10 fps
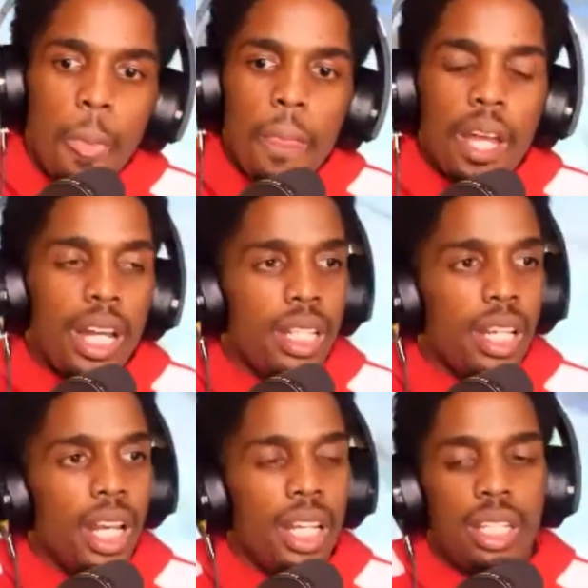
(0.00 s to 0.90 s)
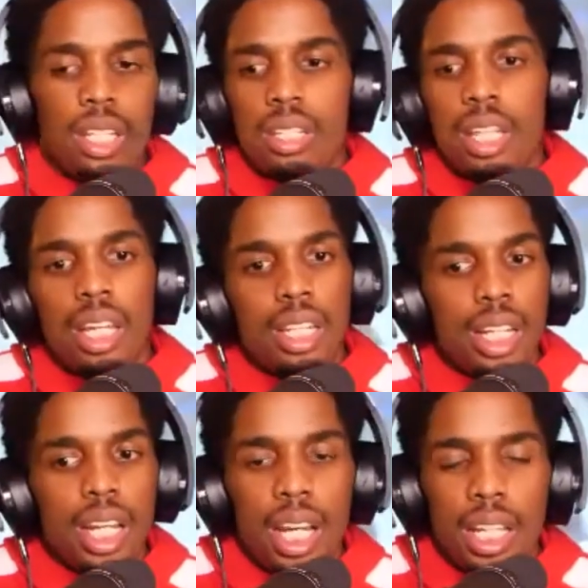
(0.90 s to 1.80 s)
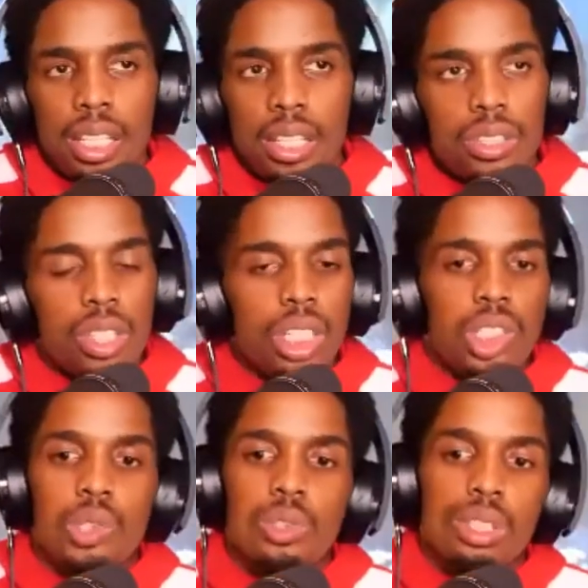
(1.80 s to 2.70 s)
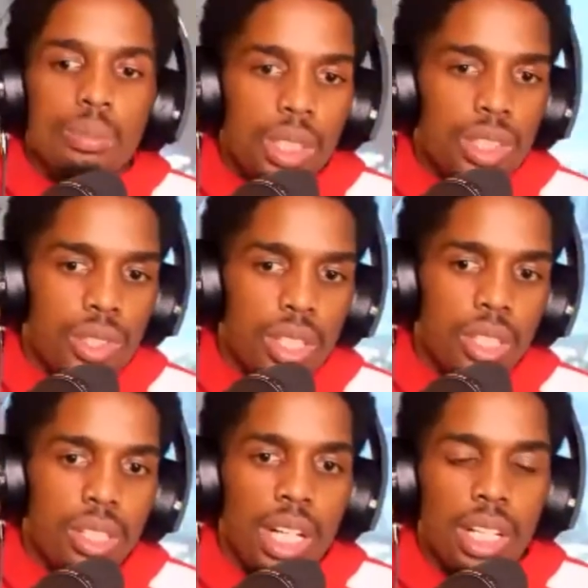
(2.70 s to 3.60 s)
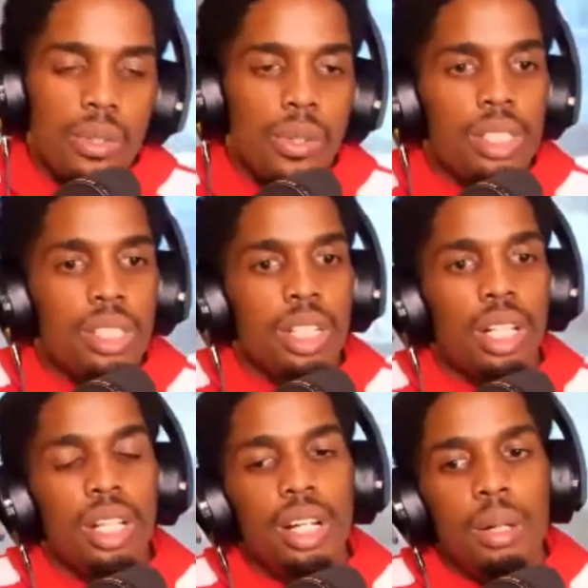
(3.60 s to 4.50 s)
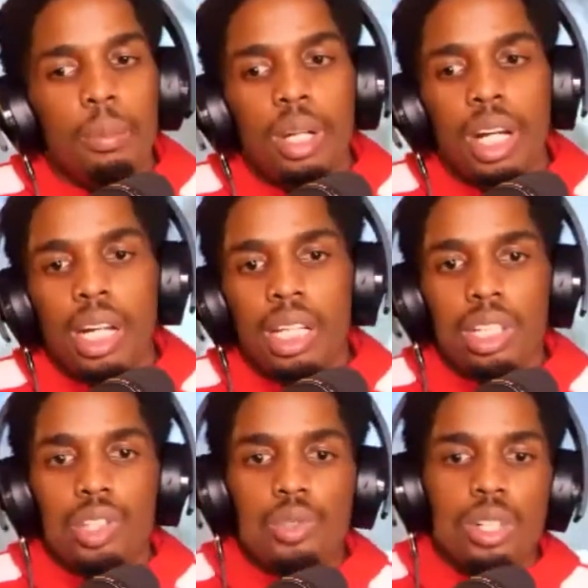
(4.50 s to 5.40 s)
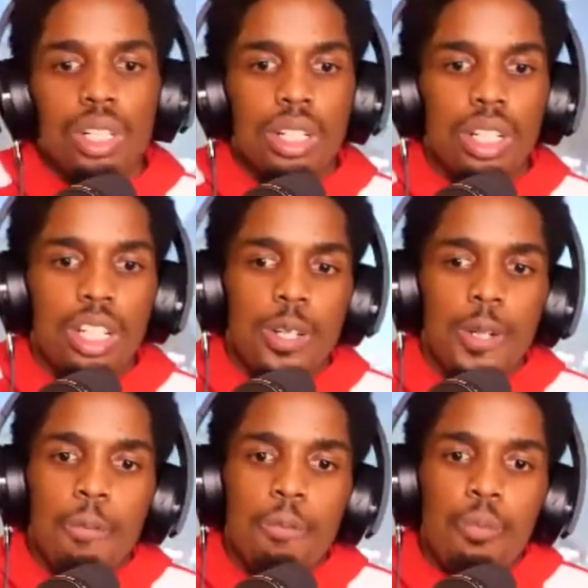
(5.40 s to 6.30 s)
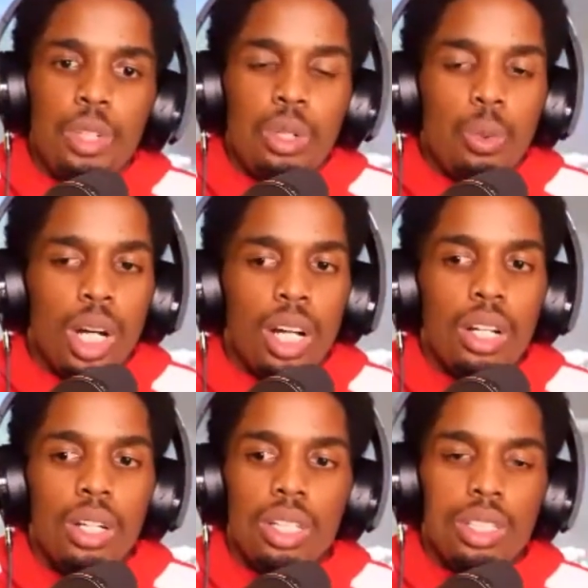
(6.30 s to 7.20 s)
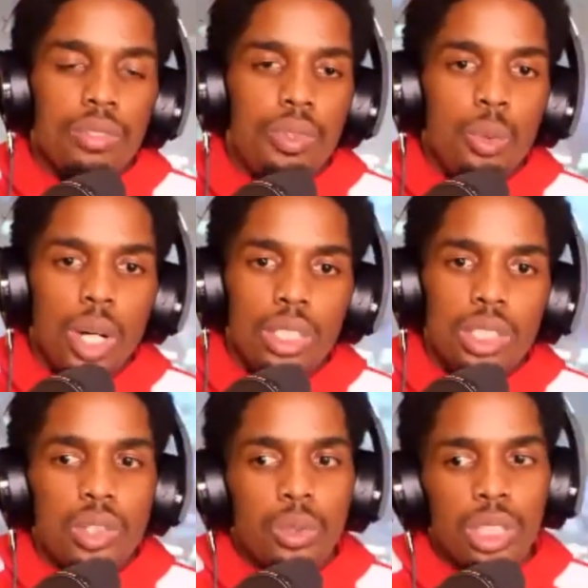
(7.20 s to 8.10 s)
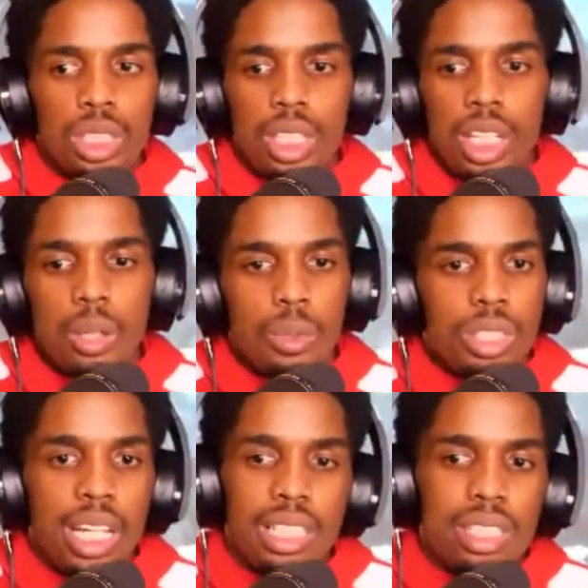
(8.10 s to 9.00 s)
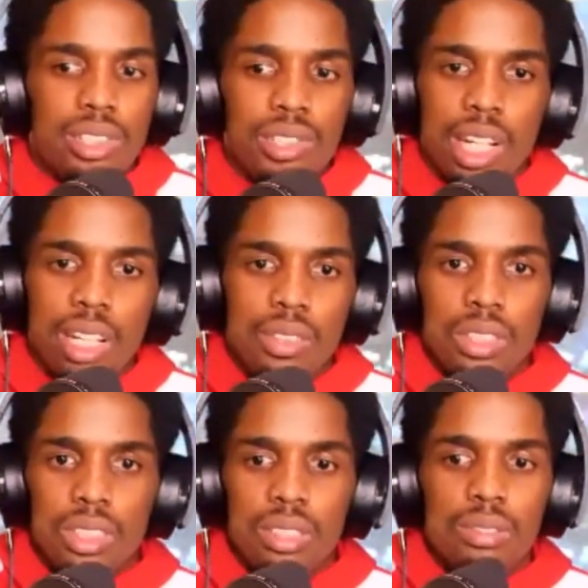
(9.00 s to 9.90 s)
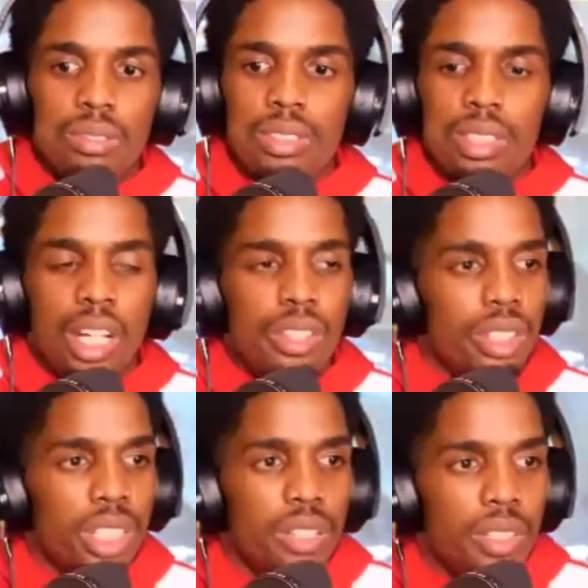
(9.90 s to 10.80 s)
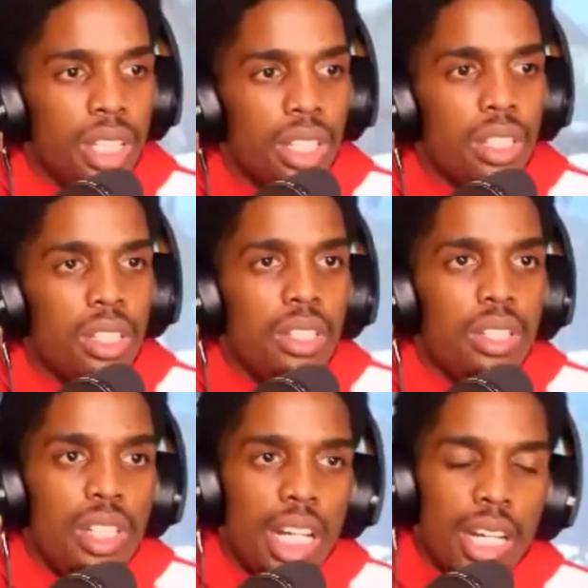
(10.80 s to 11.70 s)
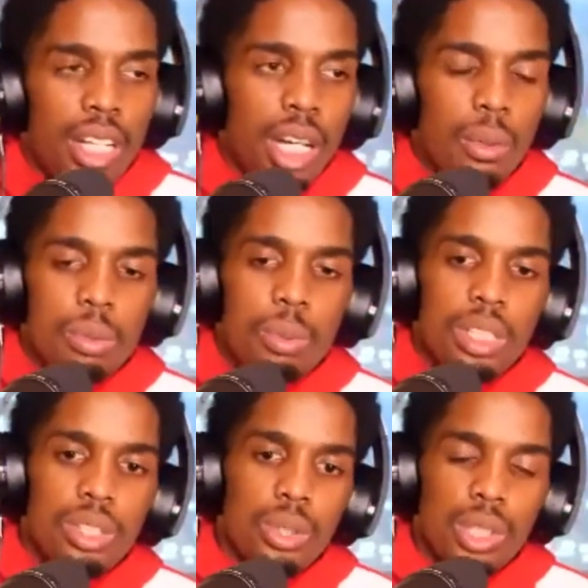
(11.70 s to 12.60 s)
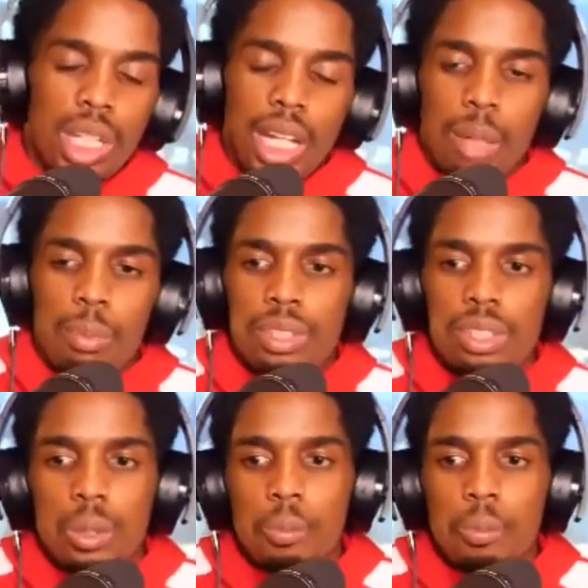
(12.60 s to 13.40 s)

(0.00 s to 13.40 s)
I, I get that night, I get extremely drunk. I go out to the club, I get drunk. While it's a few wild stories in there with taxi drivers and other stuff that I, I was being told that happened. So